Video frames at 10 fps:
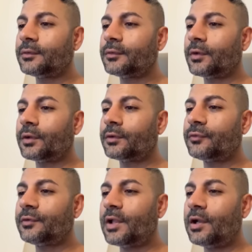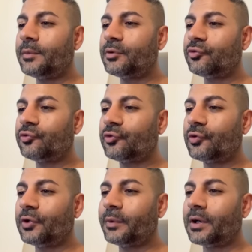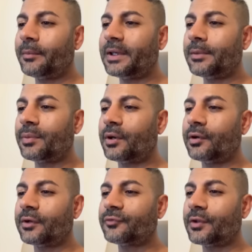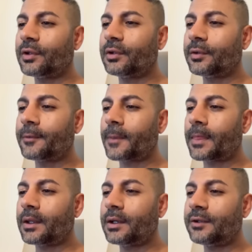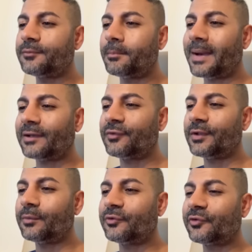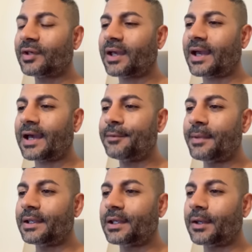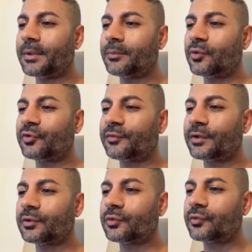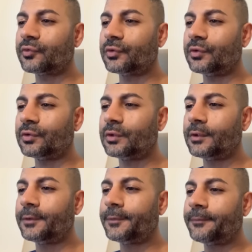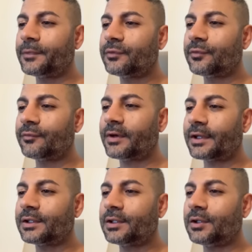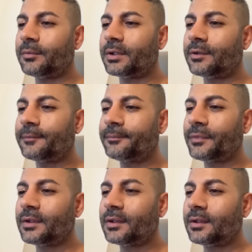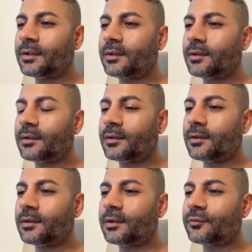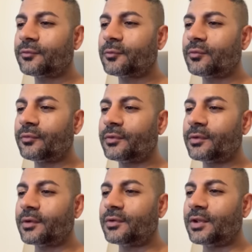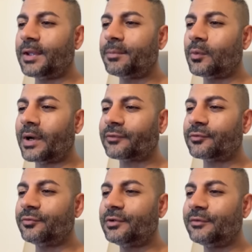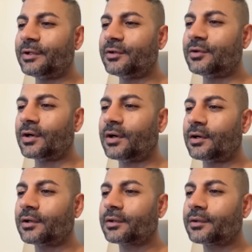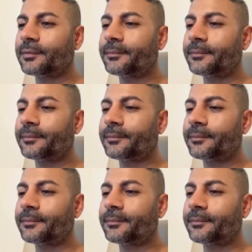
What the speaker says: So slowly but surely we are making progress. So it is matted, which can make it a bit more difficult to vacuum. And it's the deeper wax is really, really dark.